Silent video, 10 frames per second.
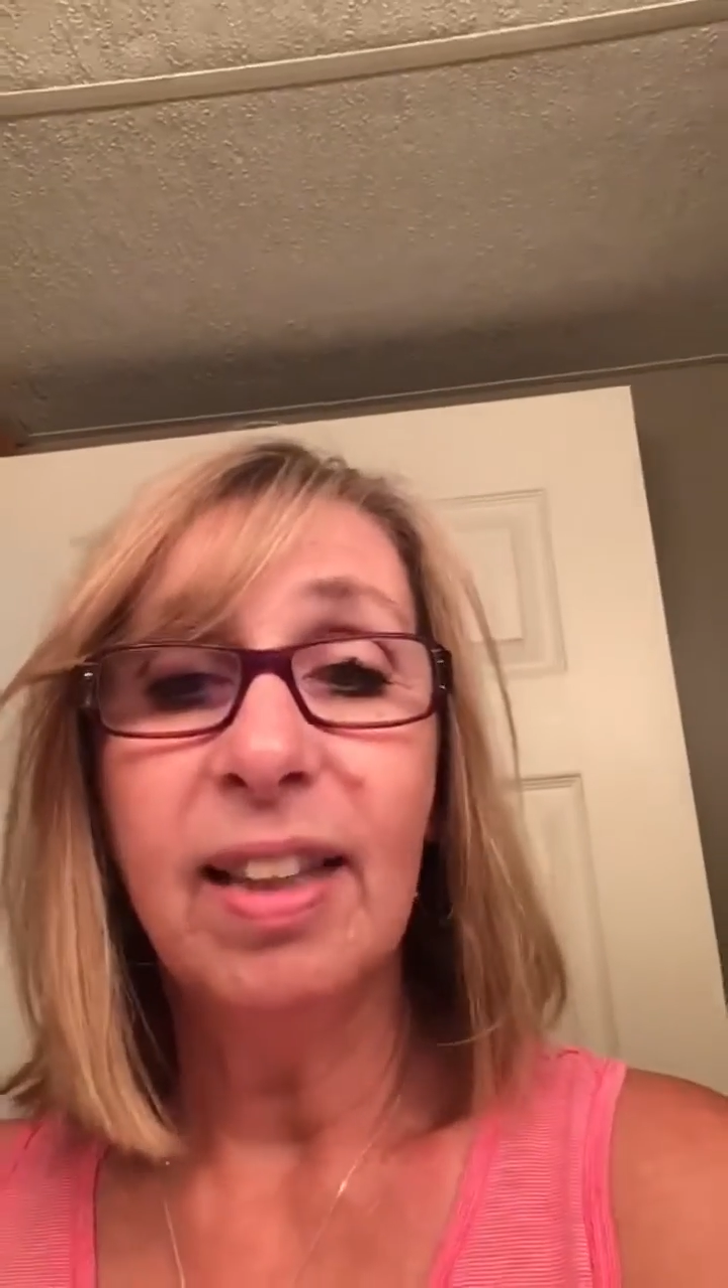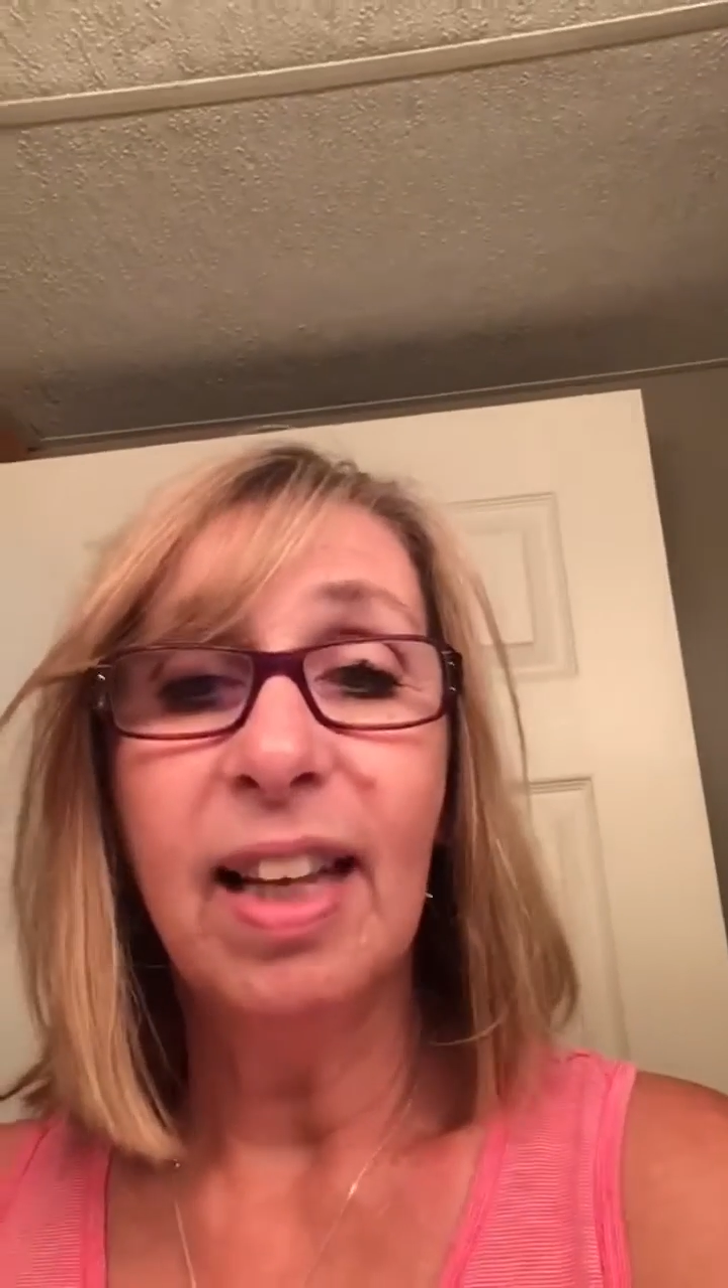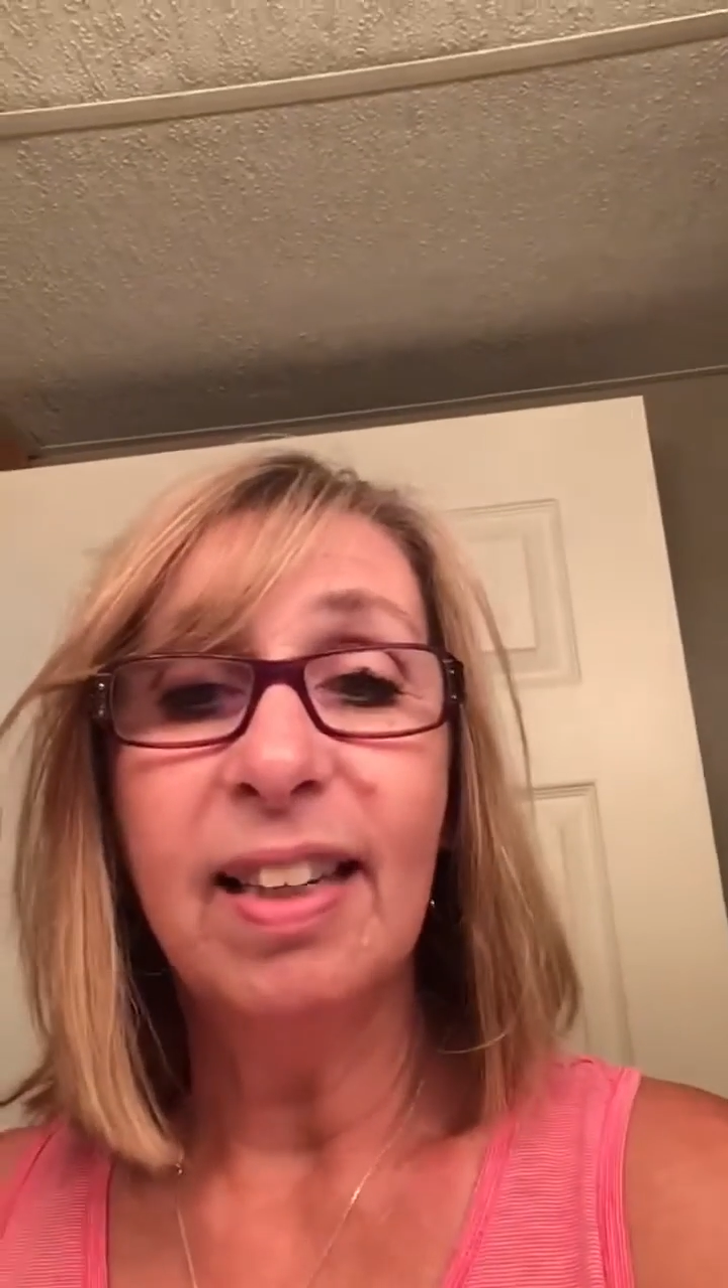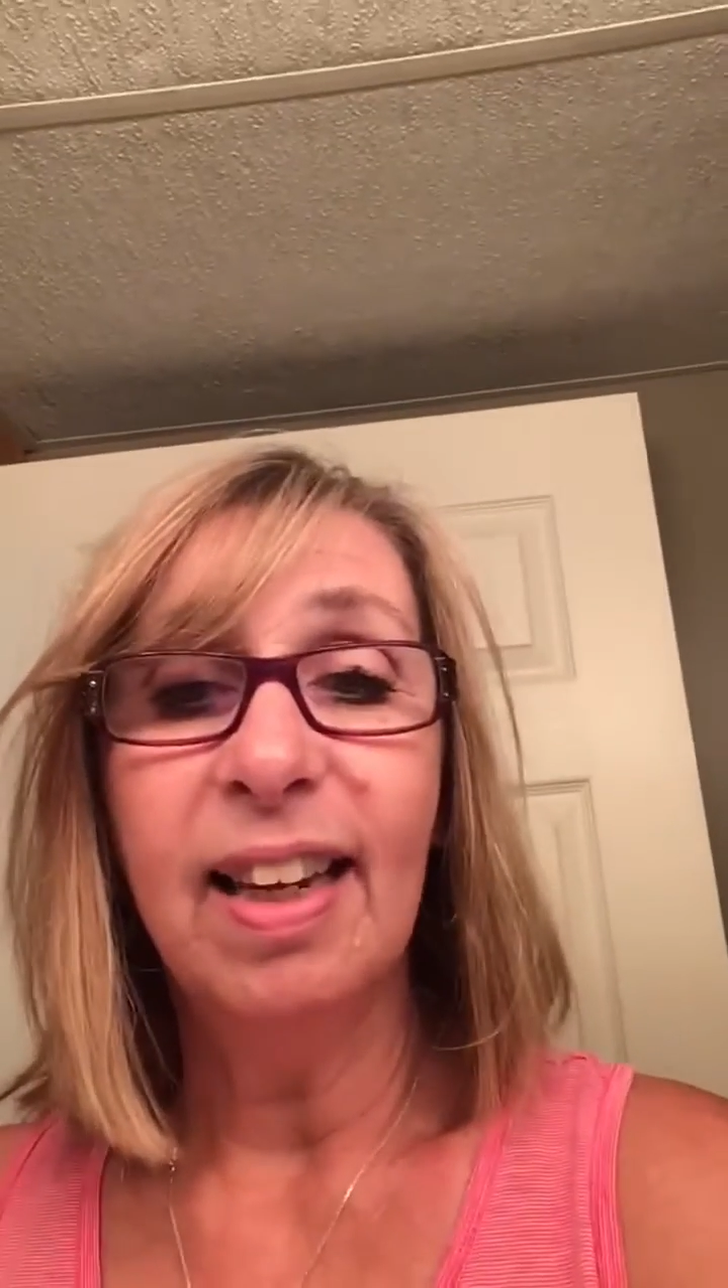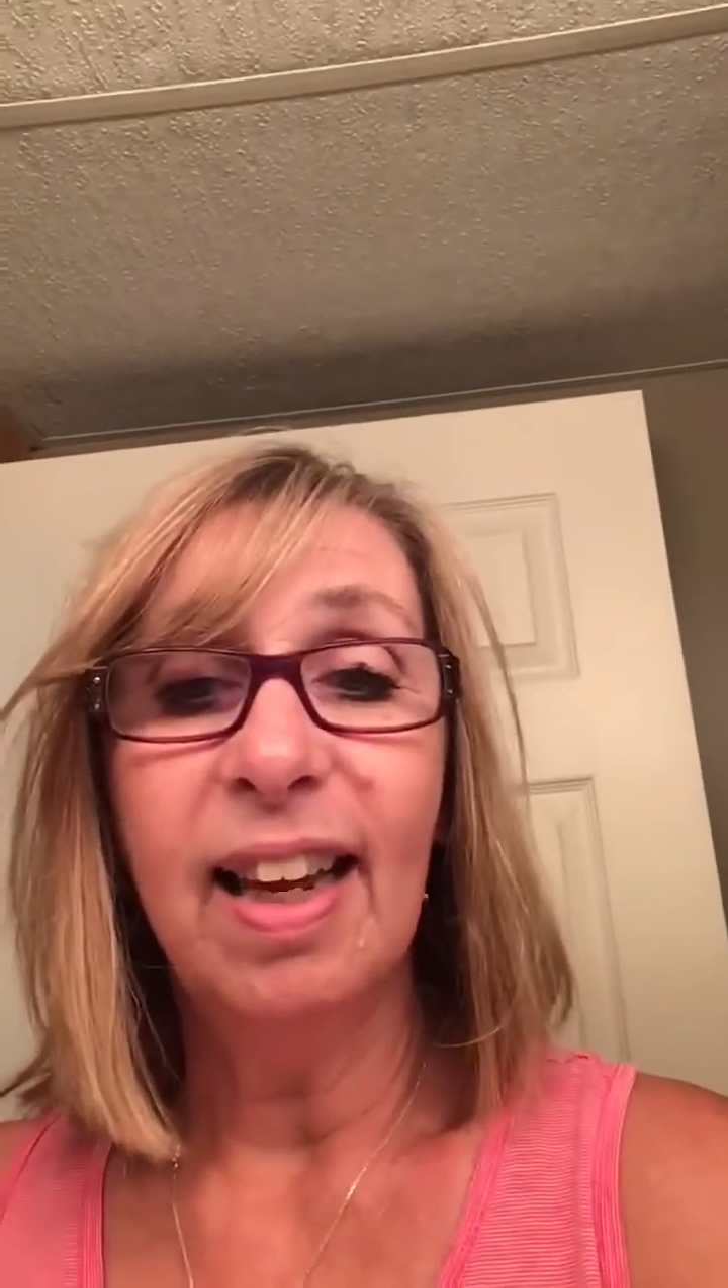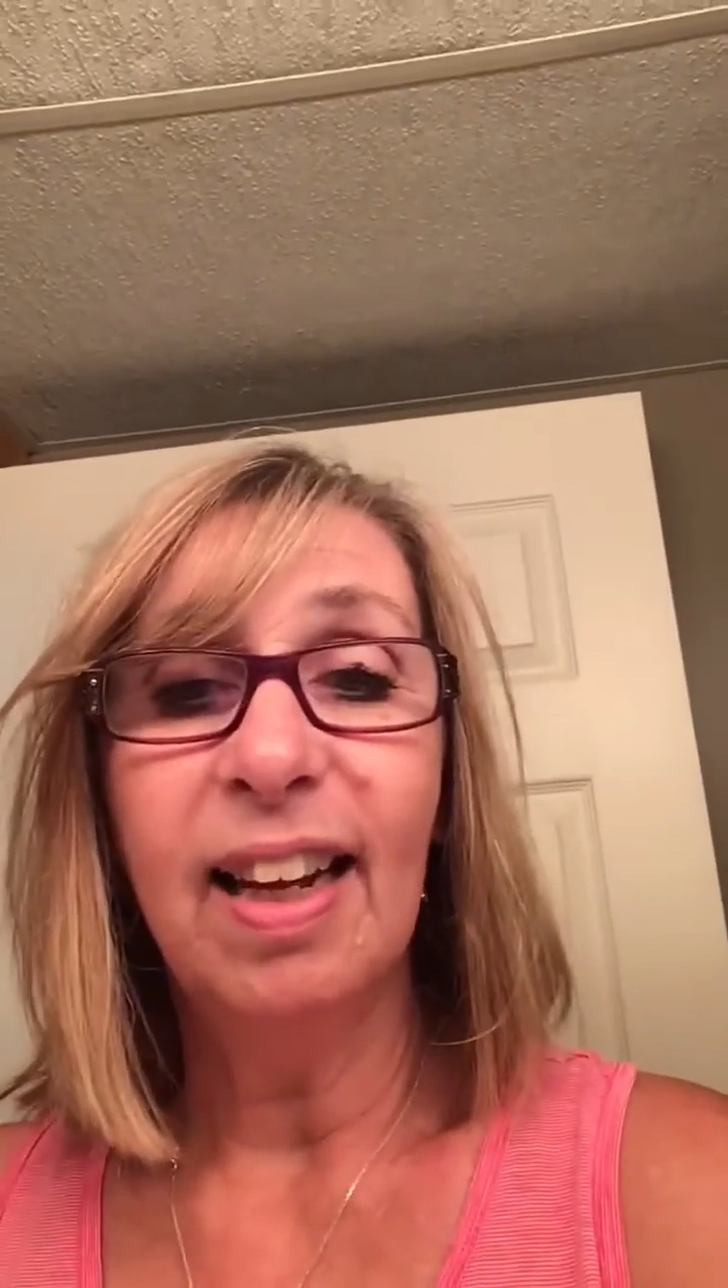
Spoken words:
that, Dad.